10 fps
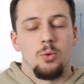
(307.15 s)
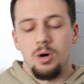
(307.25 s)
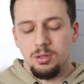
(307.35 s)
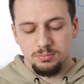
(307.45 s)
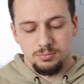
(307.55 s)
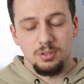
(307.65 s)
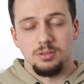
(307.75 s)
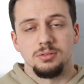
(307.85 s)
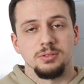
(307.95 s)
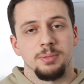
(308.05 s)
Well,
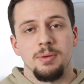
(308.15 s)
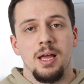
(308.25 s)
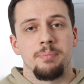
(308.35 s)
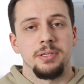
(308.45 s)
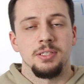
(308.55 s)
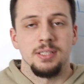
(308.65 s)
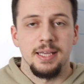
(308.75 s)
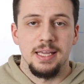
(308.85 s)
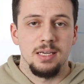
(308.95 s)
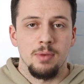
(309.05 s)
in my opinion
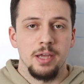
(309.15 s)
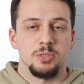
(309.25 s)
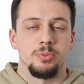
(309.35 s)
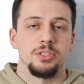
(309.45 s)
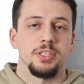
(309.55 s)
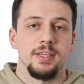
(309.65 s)
and in my experience,